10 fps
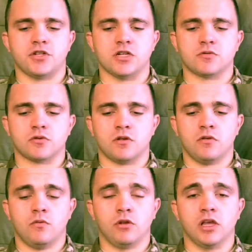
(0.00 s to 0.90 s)
refugees
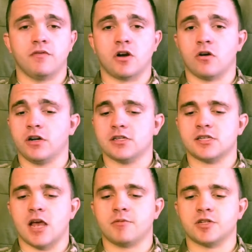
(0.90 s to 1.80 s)
will live in
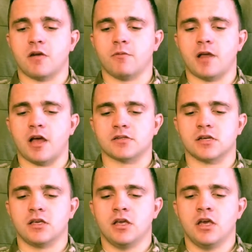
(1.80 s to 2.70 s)
already established government
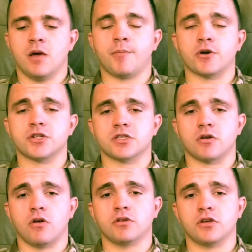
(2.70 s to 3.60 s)
housing and
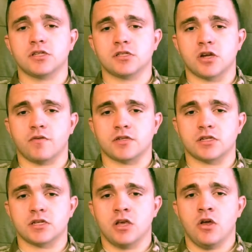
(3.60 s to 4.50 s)
purchase their own goods and
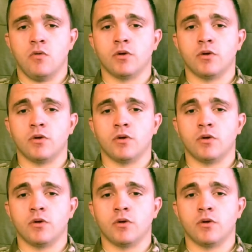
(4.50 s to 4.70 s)
services